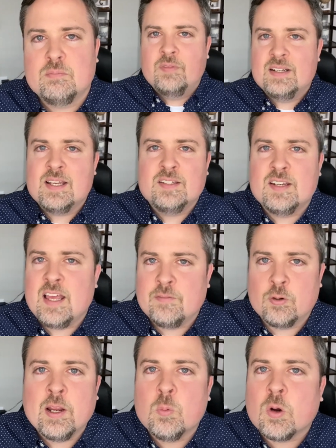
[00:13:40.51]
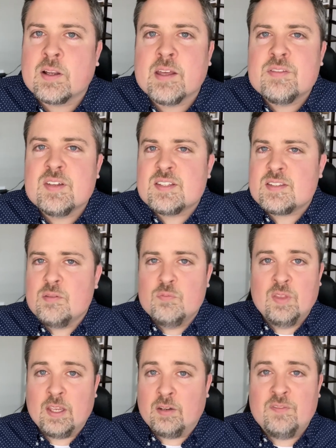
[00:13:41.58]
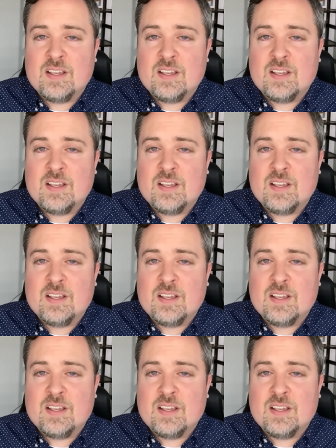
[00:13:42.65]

They tended to have great work ethics, they could